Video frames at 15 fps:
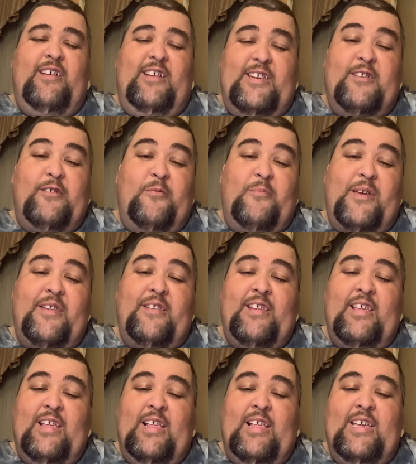I need to go to bed.
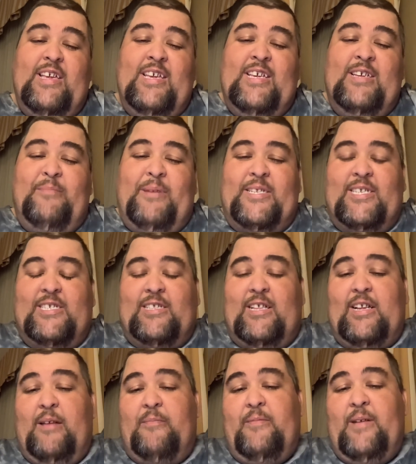About 6 o'clock,
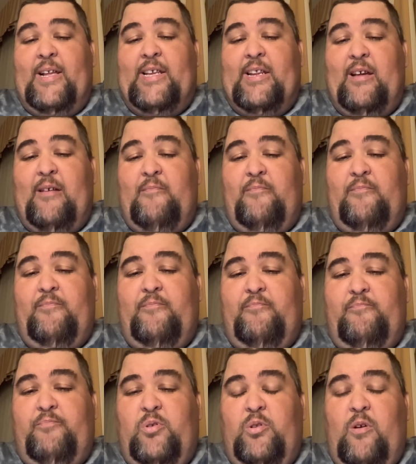I, I get up,
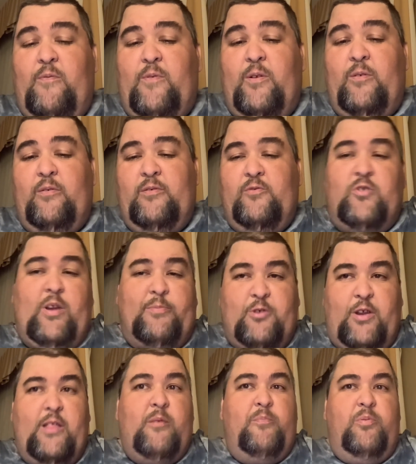pull over, drop
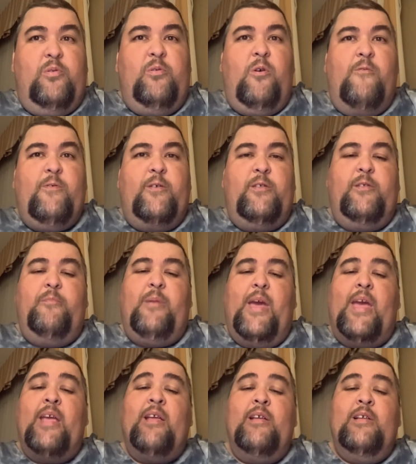trailer, pull over to the
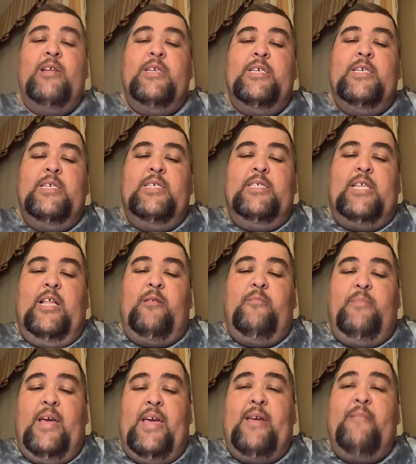bay. Tell them,
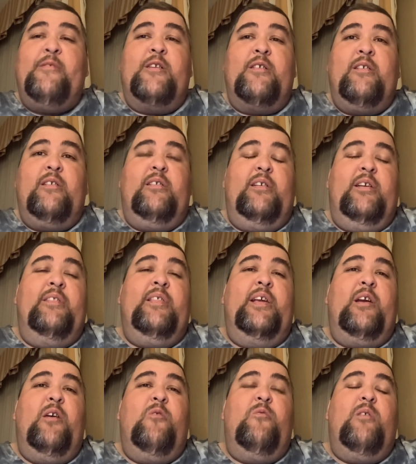hey, I'm here. And they
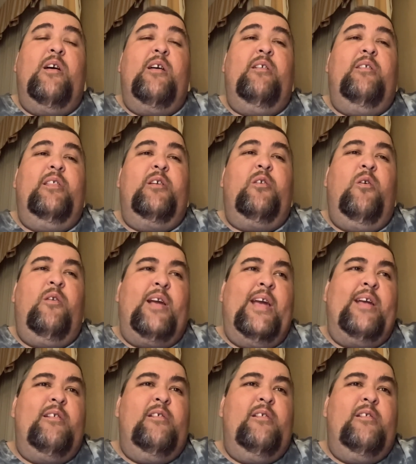go, uh, I go, okay.